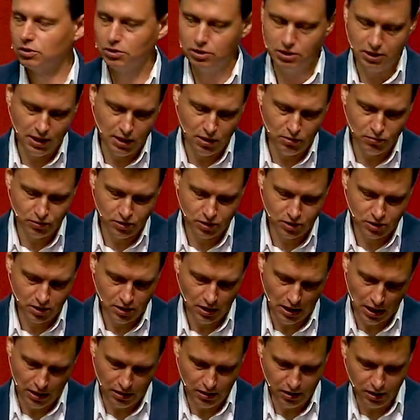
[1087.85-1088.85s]
towns
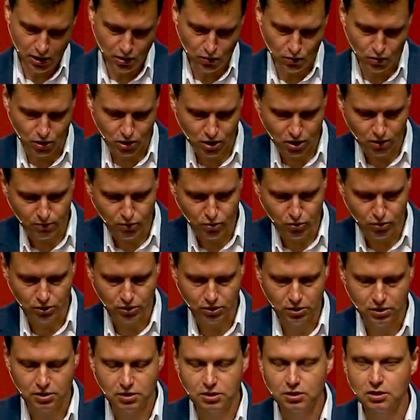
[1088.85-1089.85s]
and in our
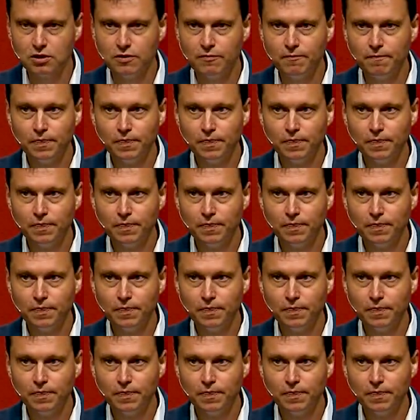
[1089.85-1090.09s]
communities.